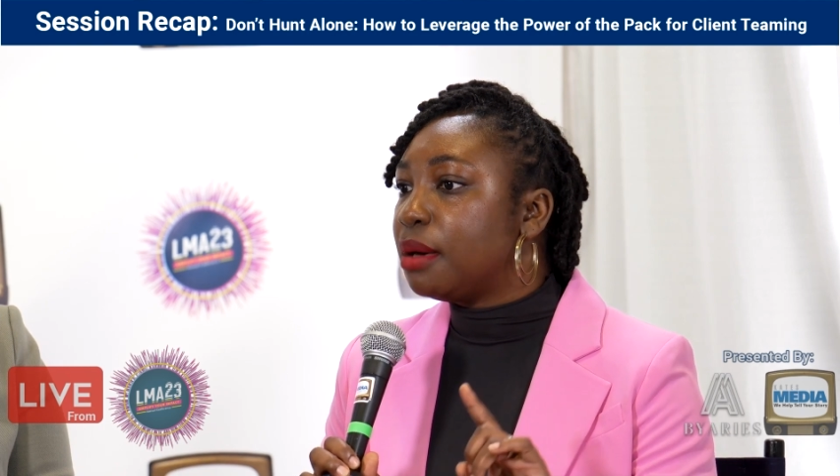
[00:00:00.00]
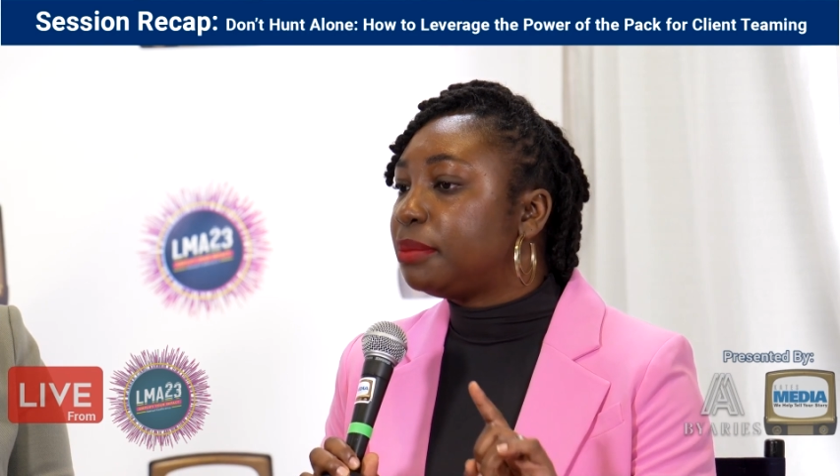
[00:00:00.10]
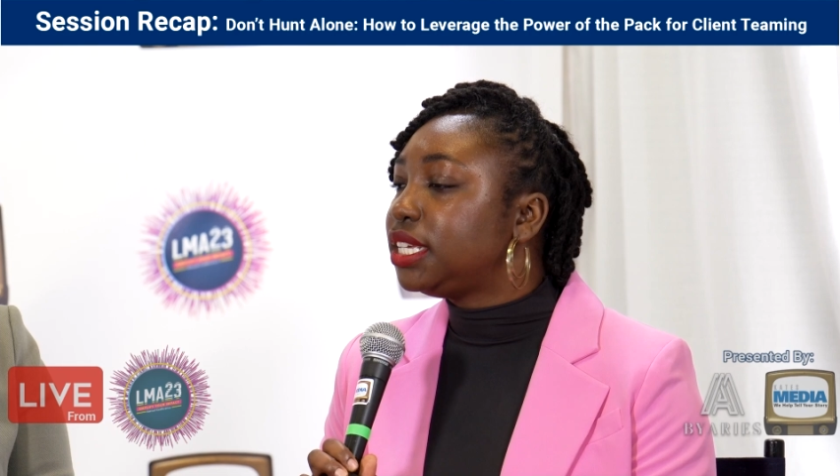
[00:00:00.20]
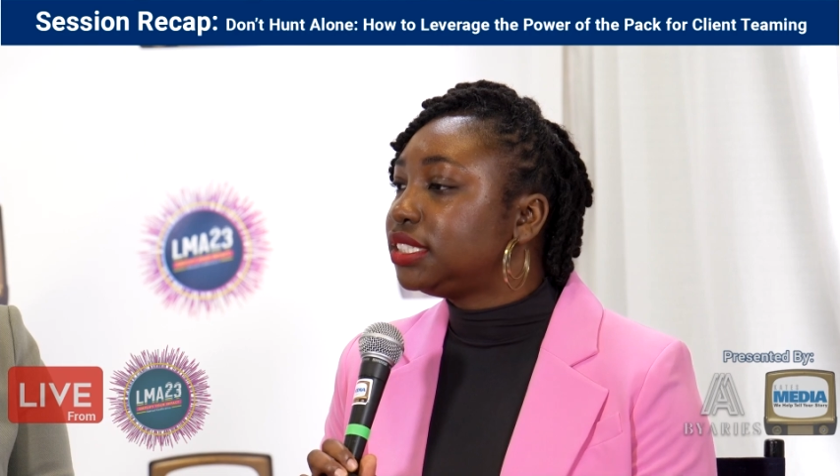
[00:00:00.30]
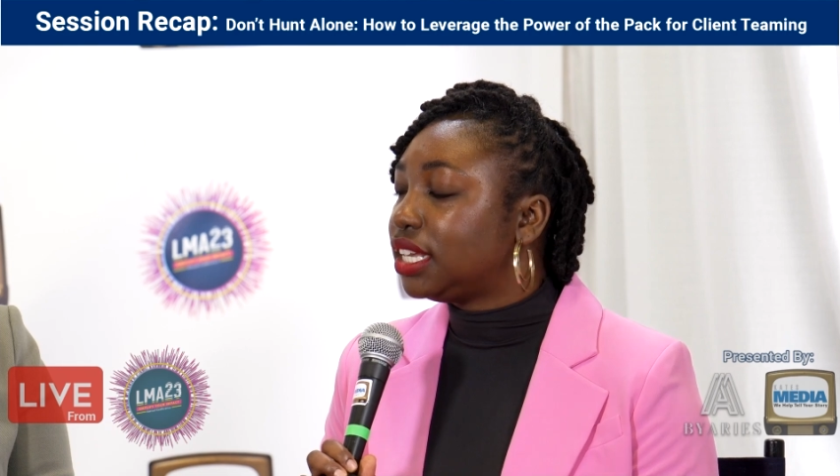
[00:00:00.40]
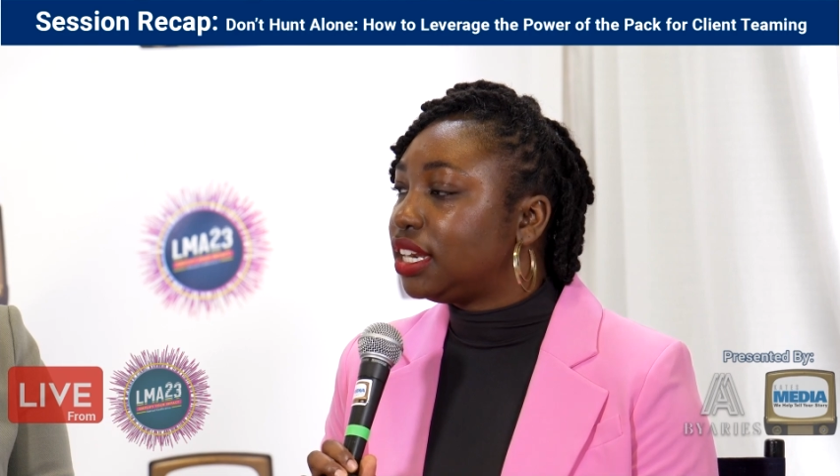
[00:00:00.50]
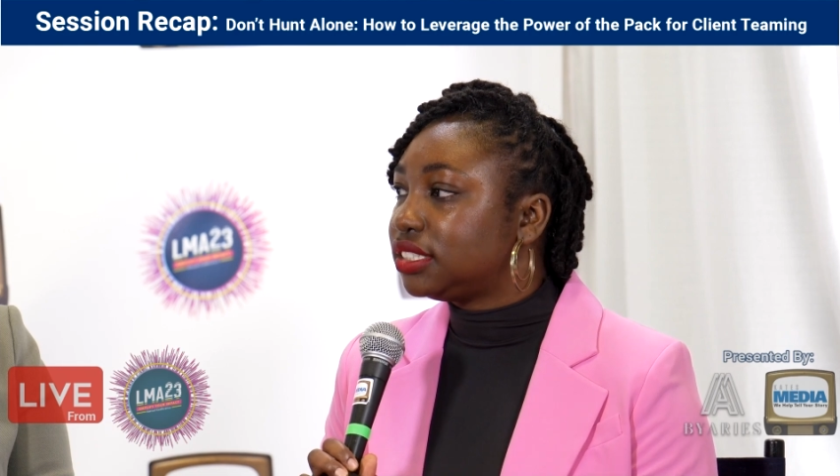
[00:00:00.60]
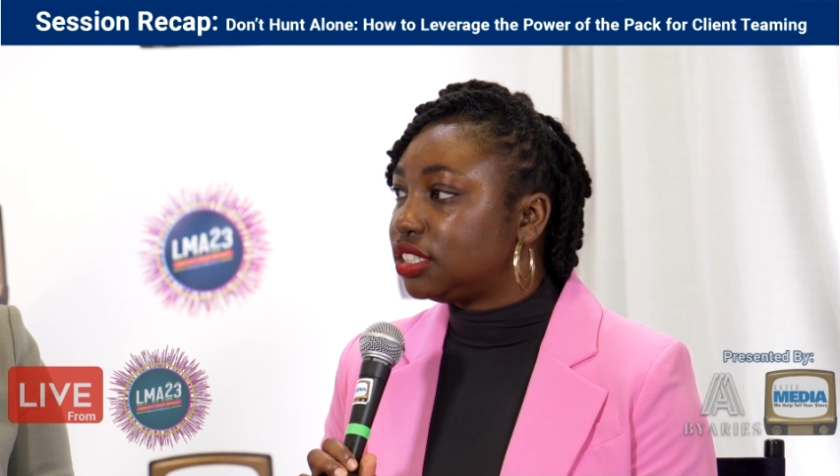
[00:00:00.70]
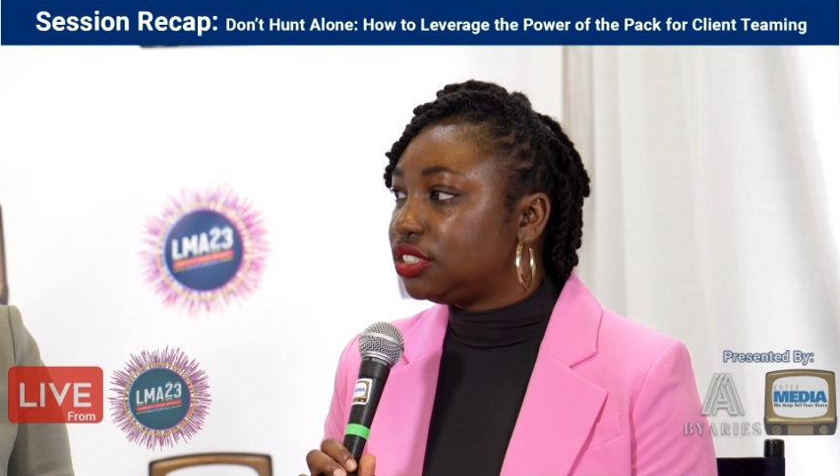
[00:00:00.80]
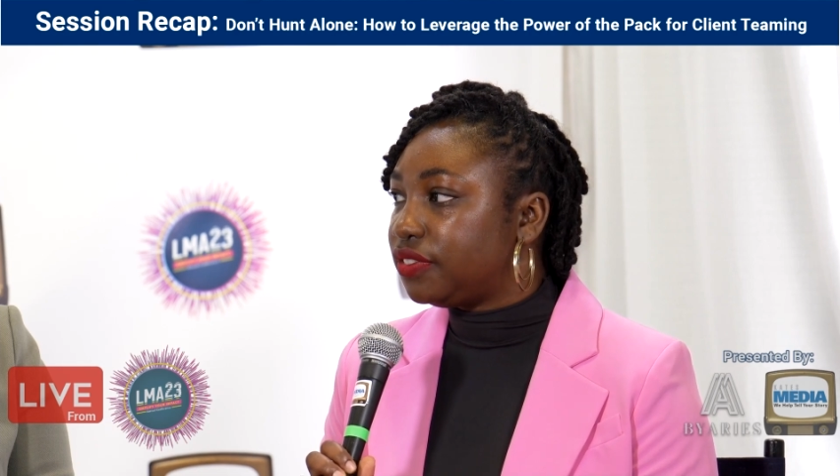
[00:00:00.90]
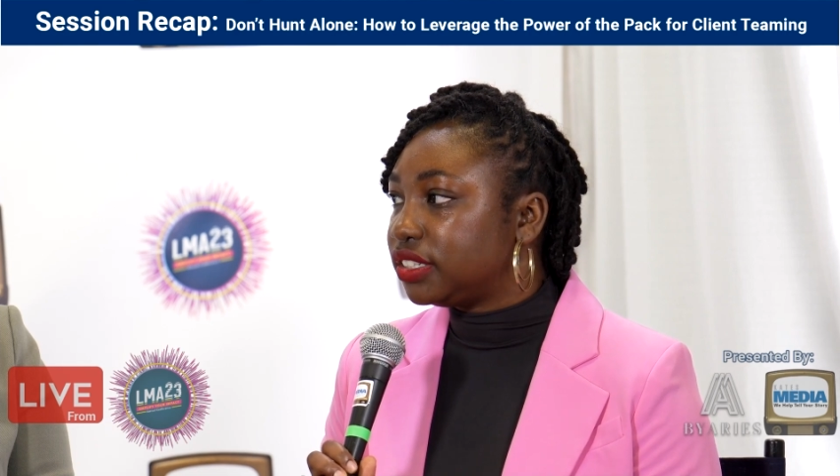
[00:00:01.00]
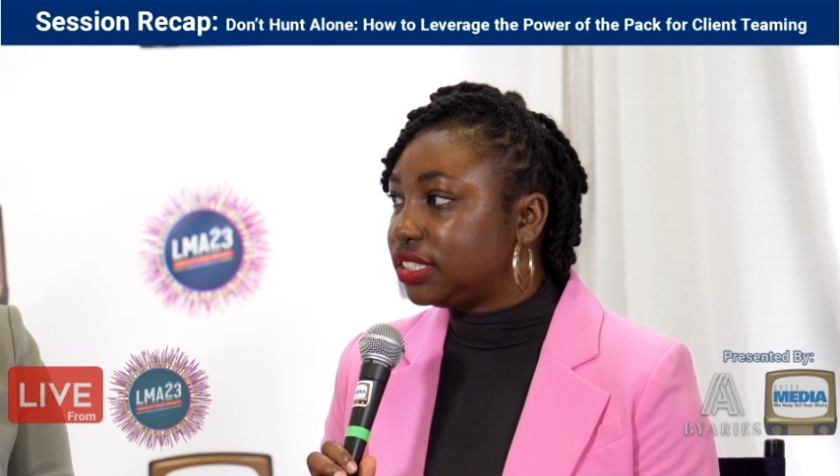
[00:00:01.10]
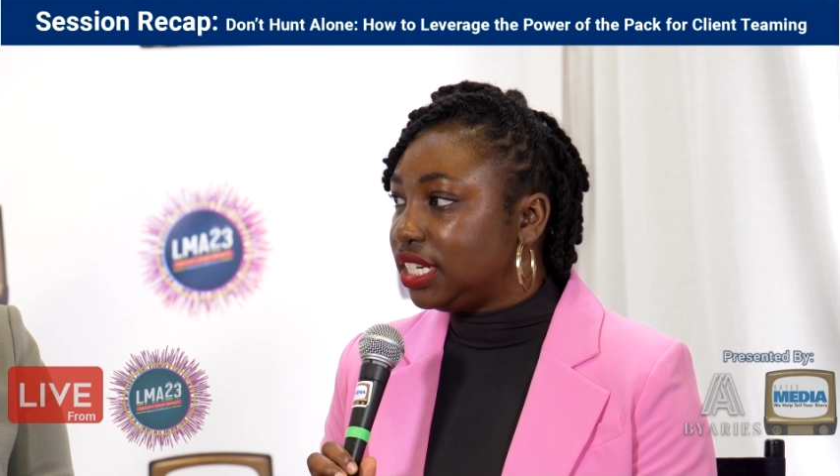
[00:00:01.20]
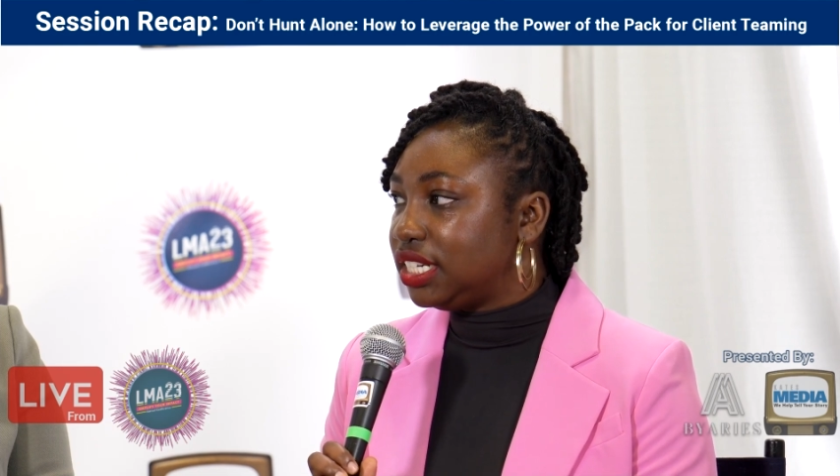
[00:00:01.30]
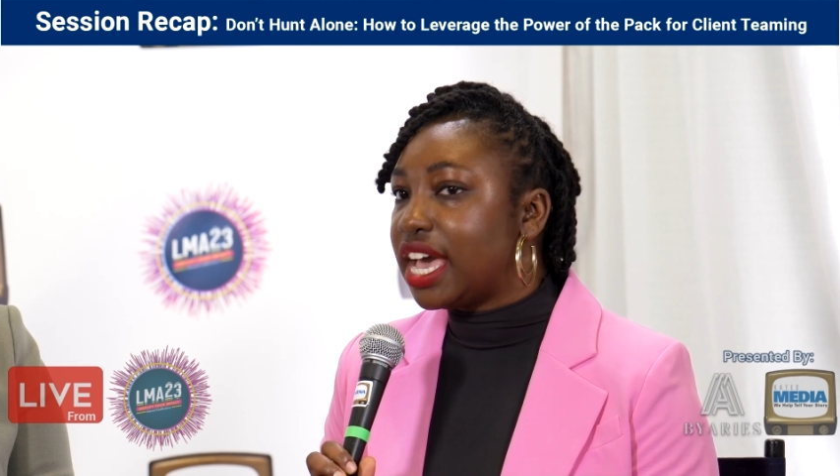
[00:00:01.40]
please send us the
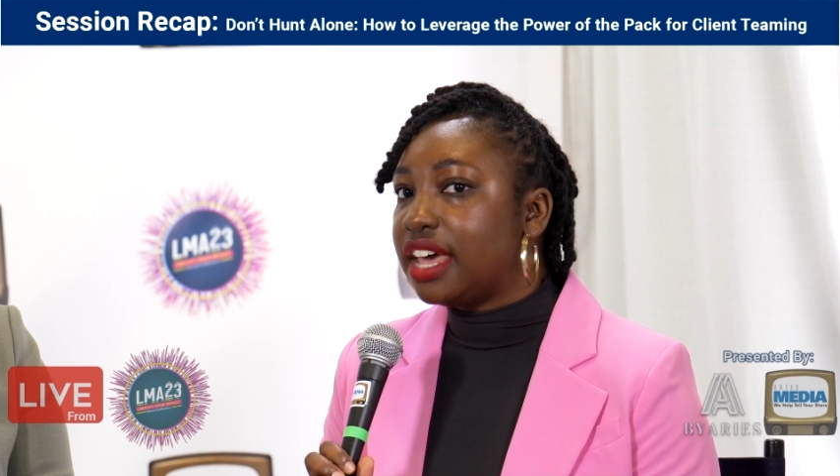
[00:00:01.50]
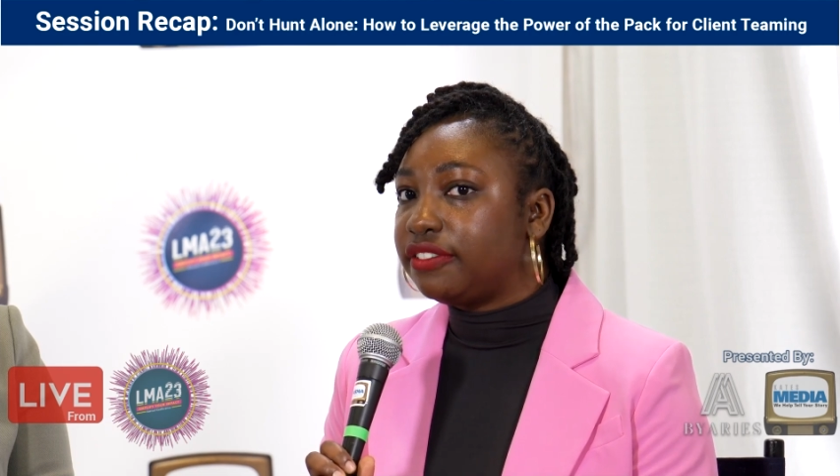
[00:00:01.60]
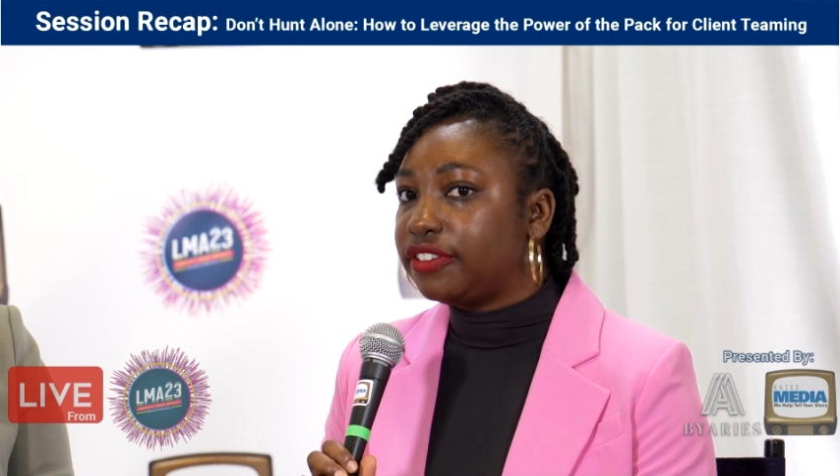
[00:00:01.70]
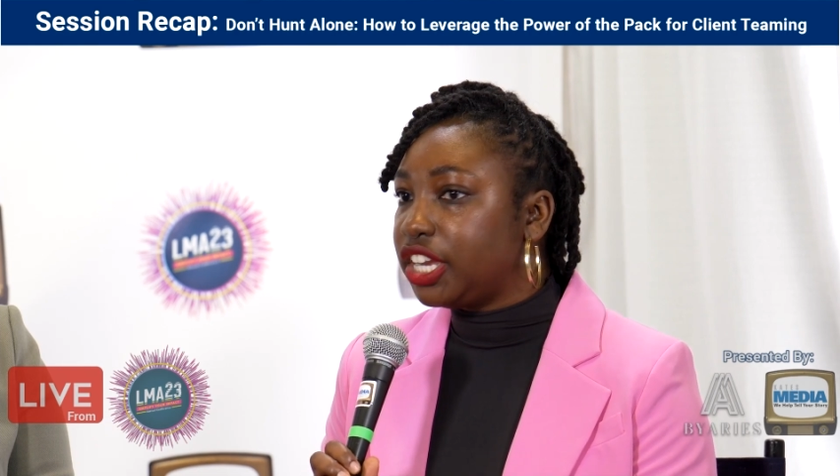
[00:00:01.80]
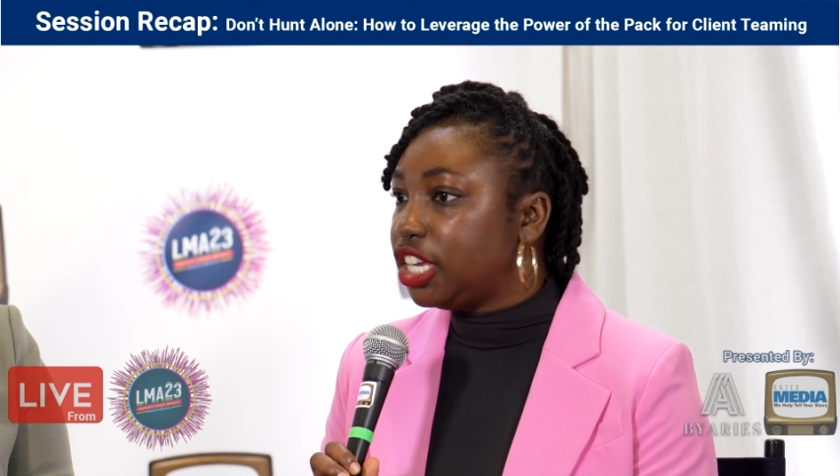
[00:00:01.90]
diversity data for